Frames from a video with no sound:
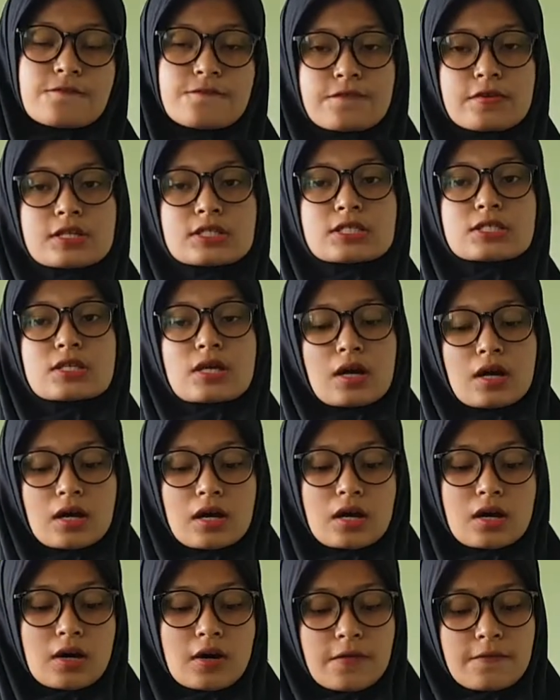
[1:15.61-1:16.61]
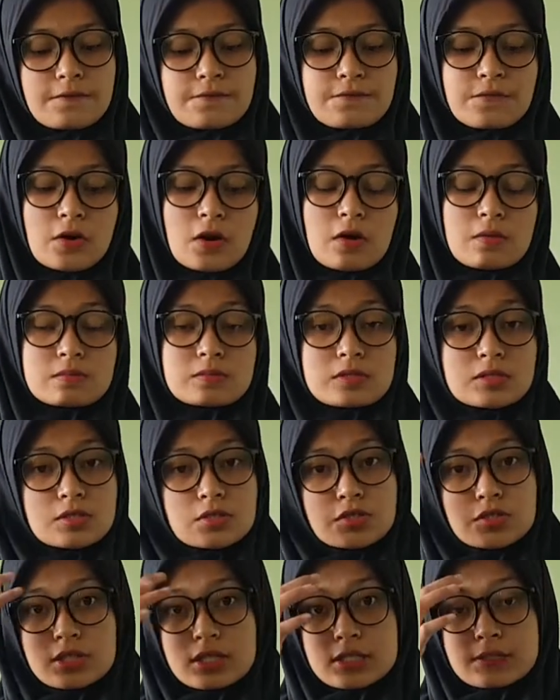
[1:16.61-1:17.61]
First, from
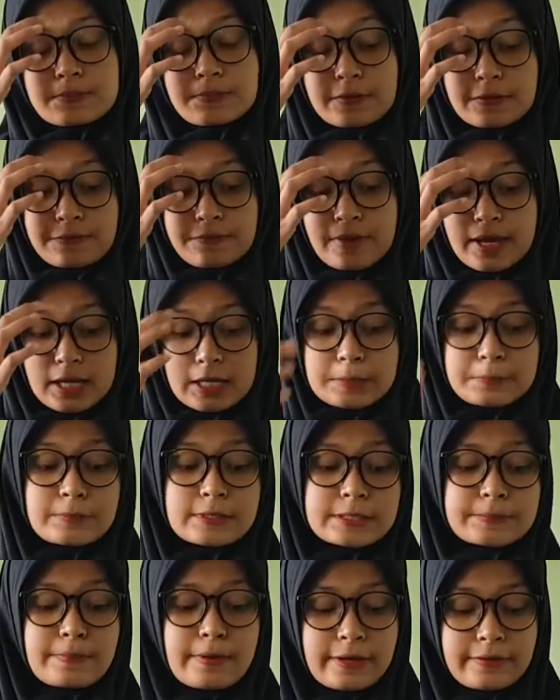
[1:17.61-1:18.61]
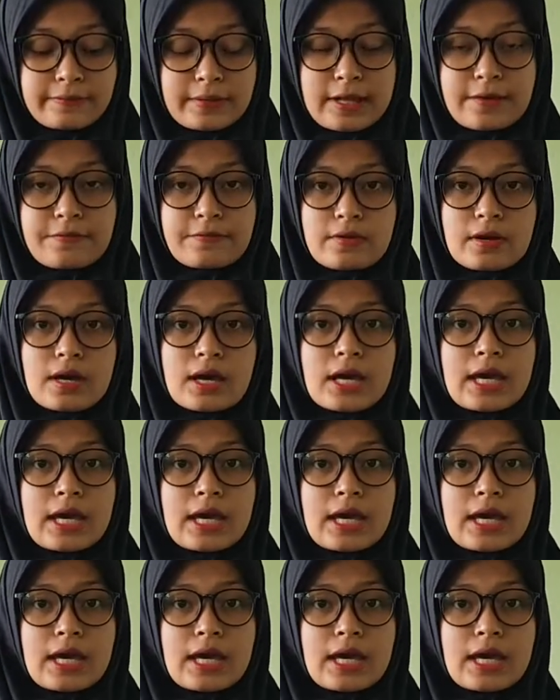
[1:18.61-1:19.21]
students' perspective,